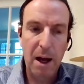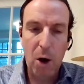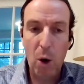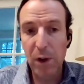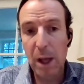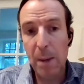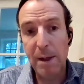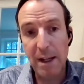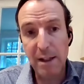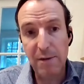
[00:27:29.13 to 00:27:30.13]
hopefully I'm
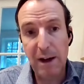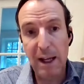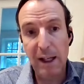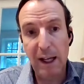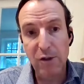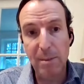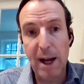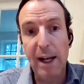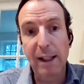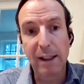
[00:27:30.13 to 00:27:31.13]
identifying a
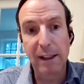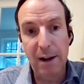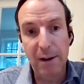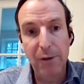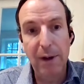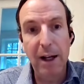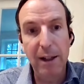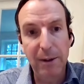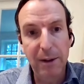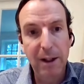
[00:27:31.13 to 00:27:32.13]
dramatically
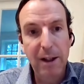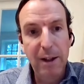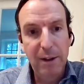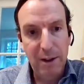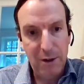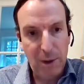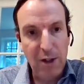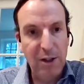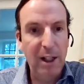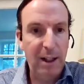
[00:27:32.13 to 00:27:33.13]
undervalued situation.